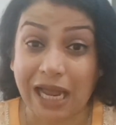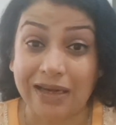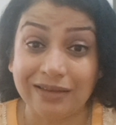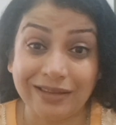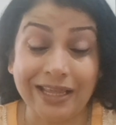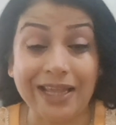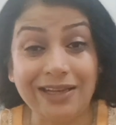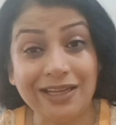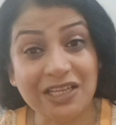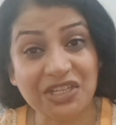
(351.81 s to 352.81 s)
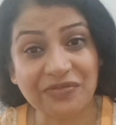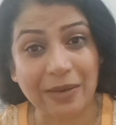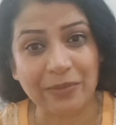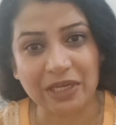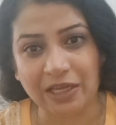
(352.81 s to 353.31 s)
and then his
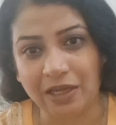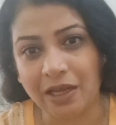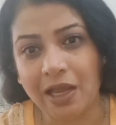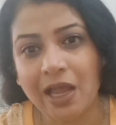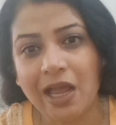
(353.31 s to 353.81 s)
family